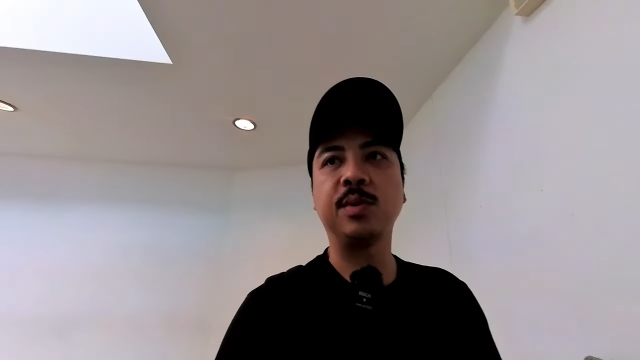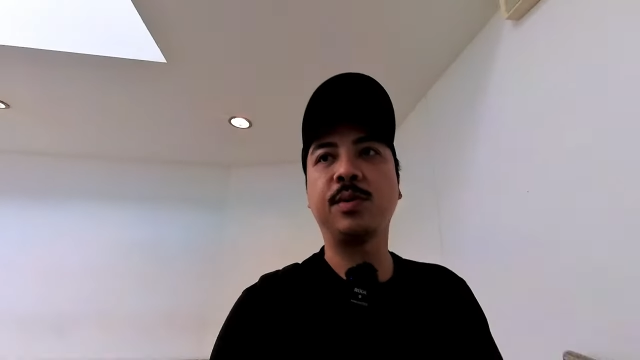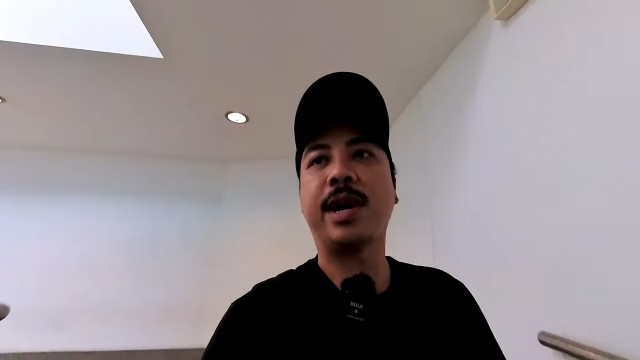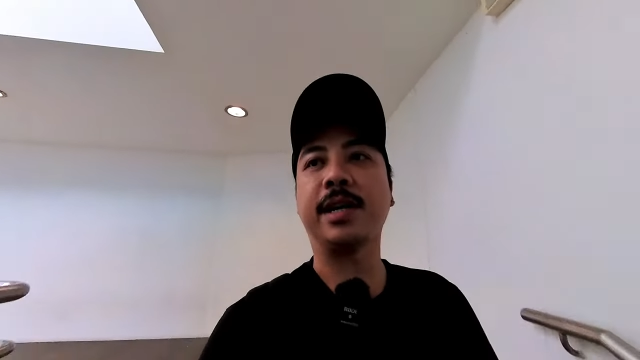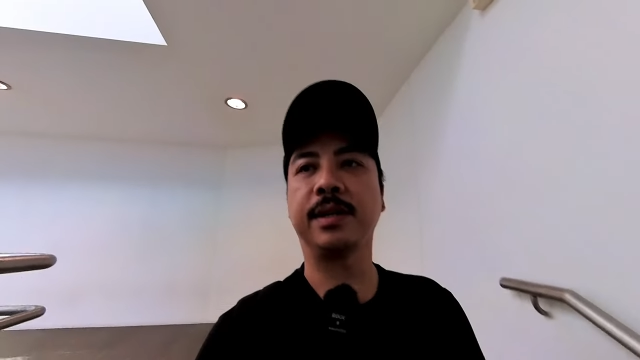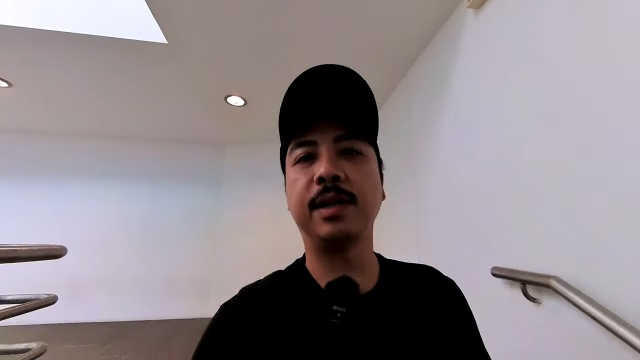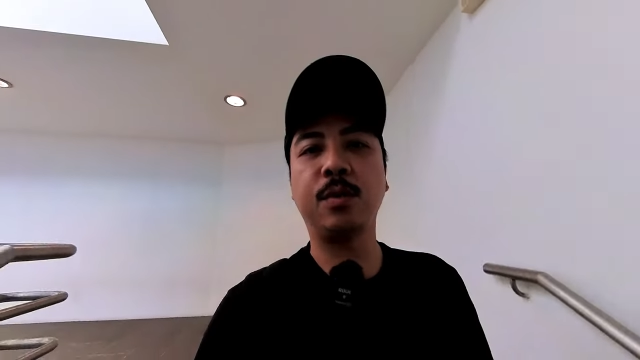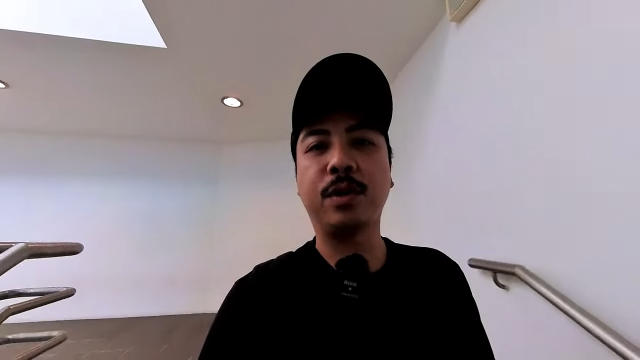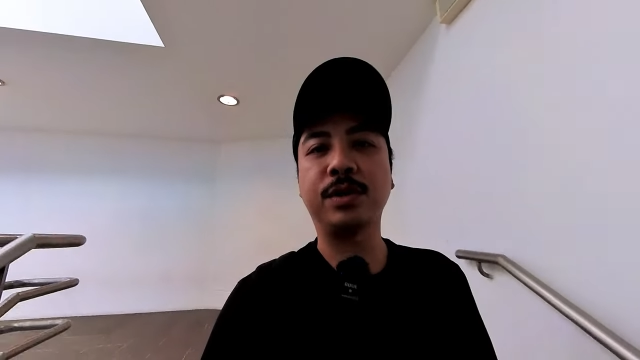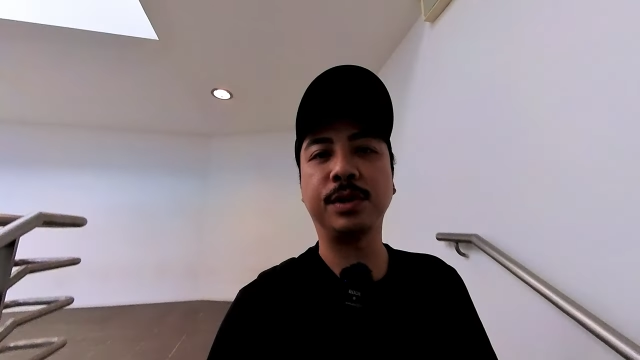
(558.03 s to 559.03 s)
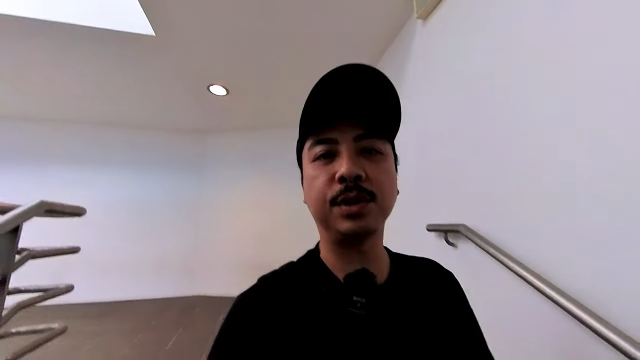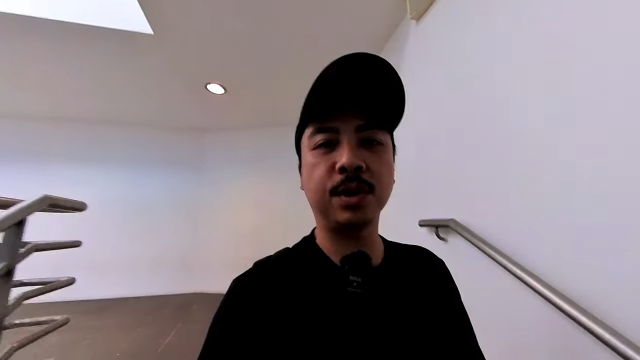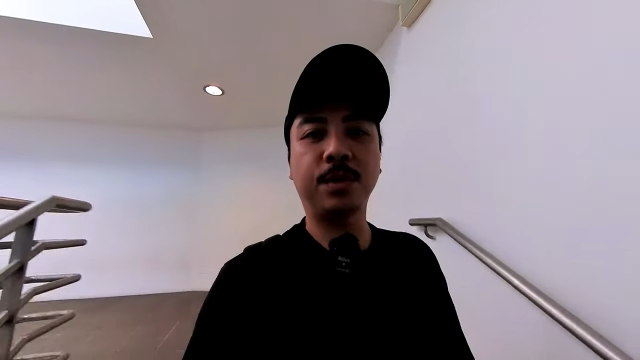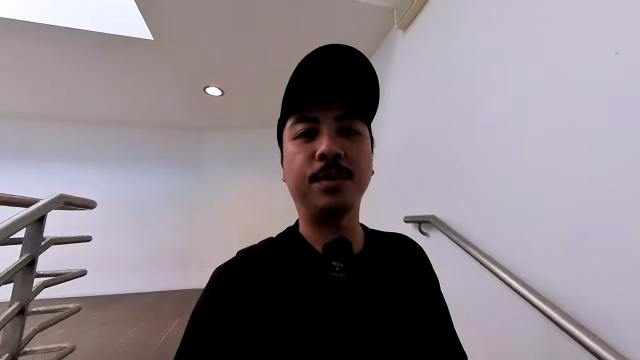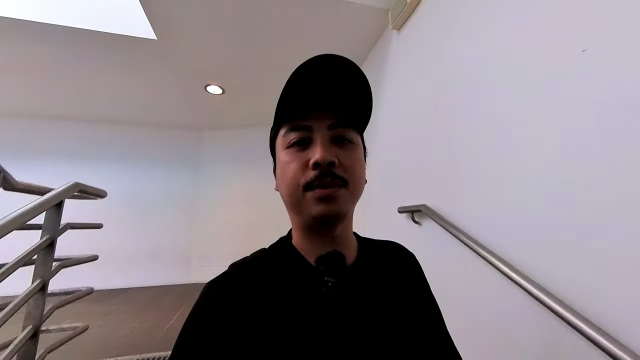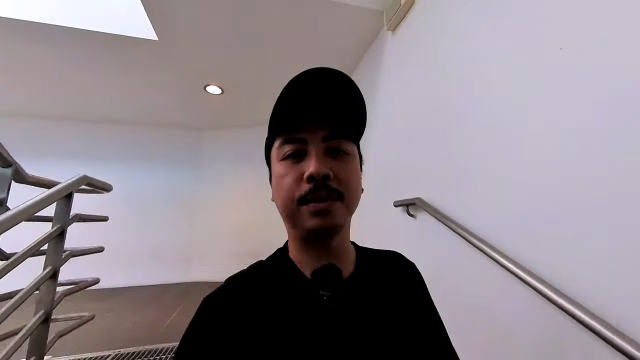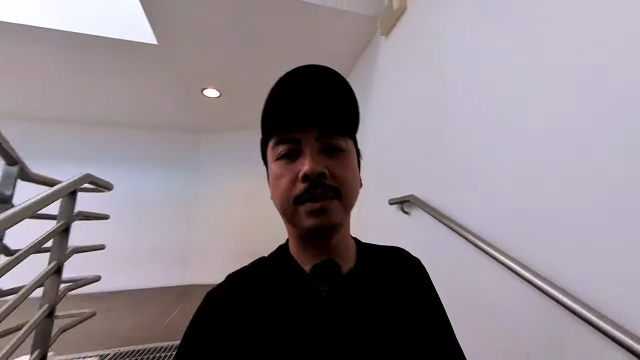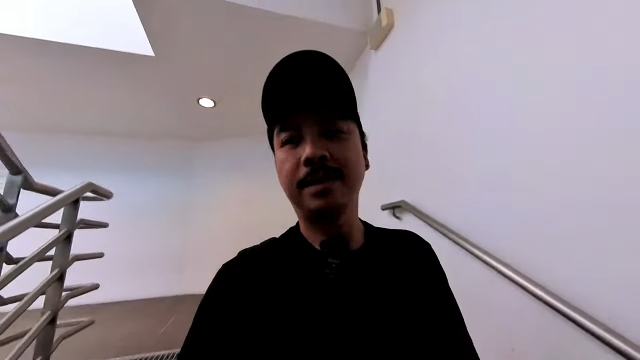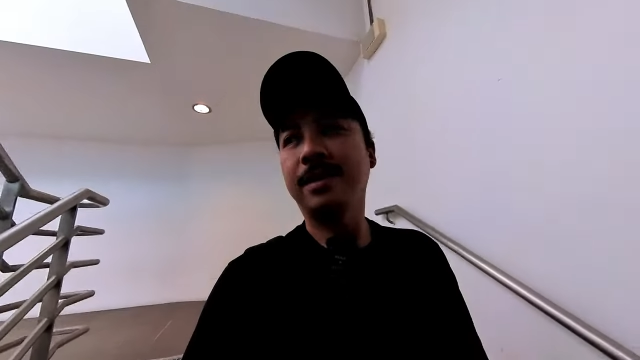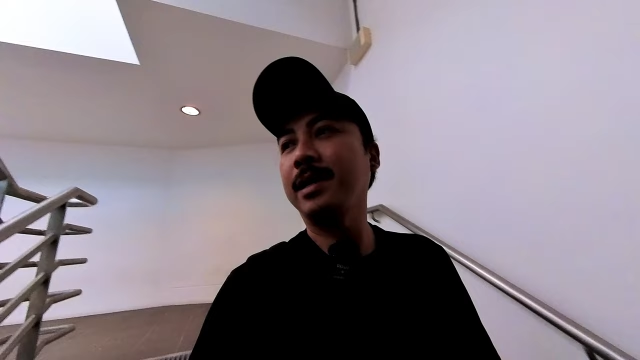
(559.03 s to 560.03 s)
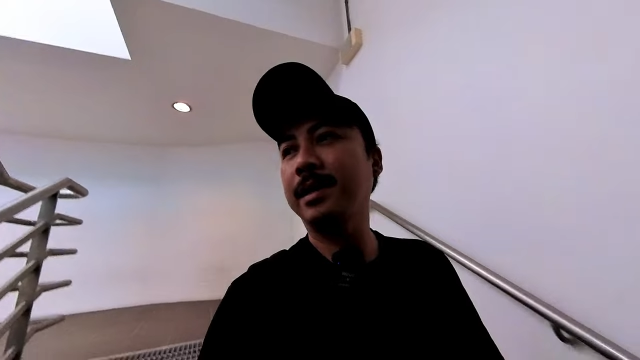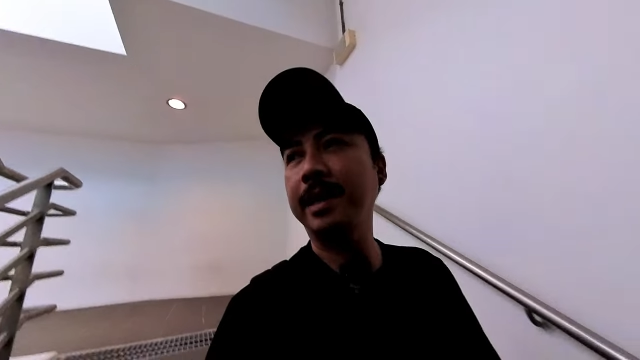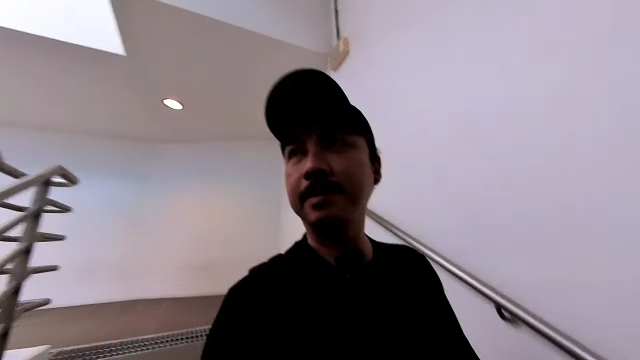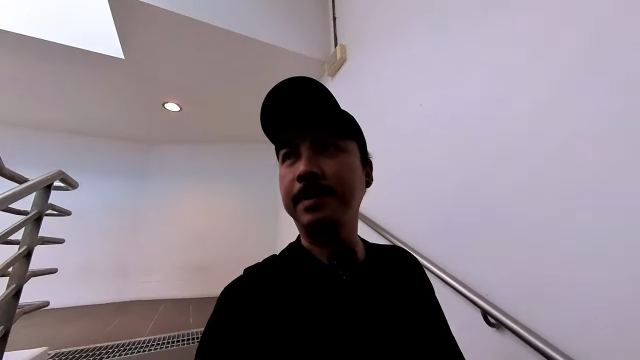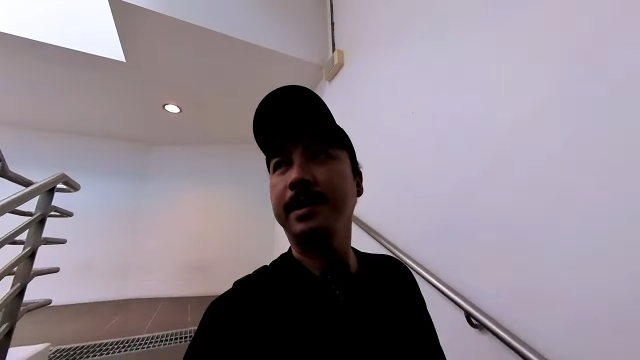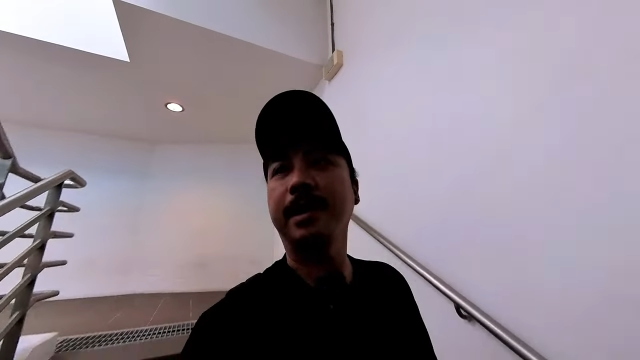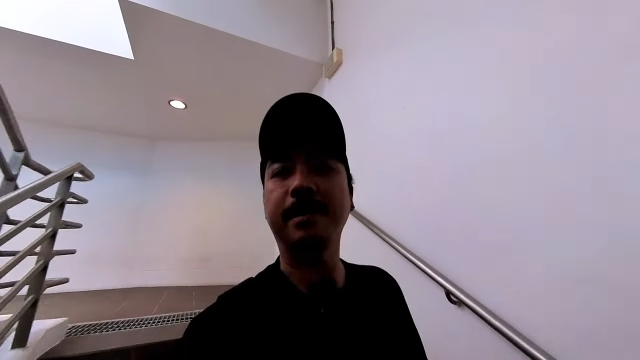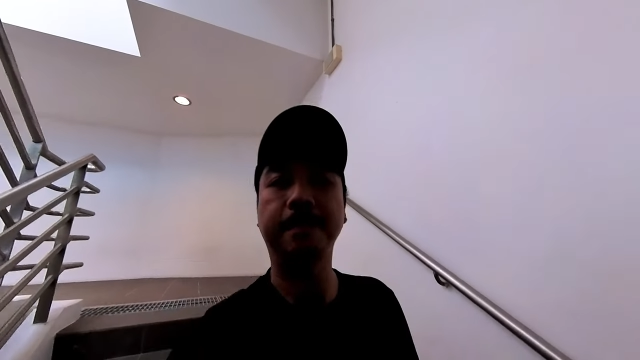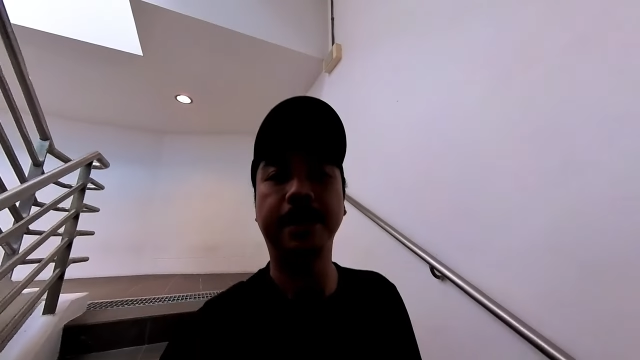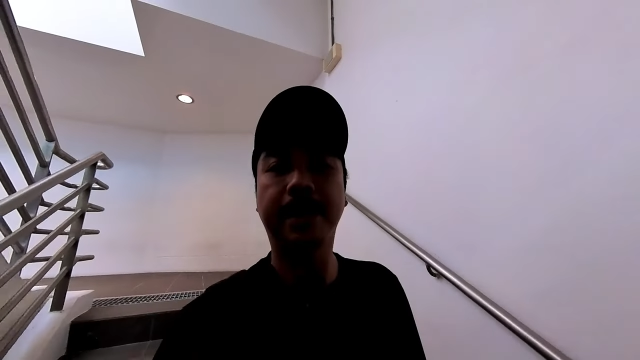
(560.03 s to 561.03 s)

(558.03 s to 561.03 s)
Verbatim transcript: to actually watch the show at the Esplanade,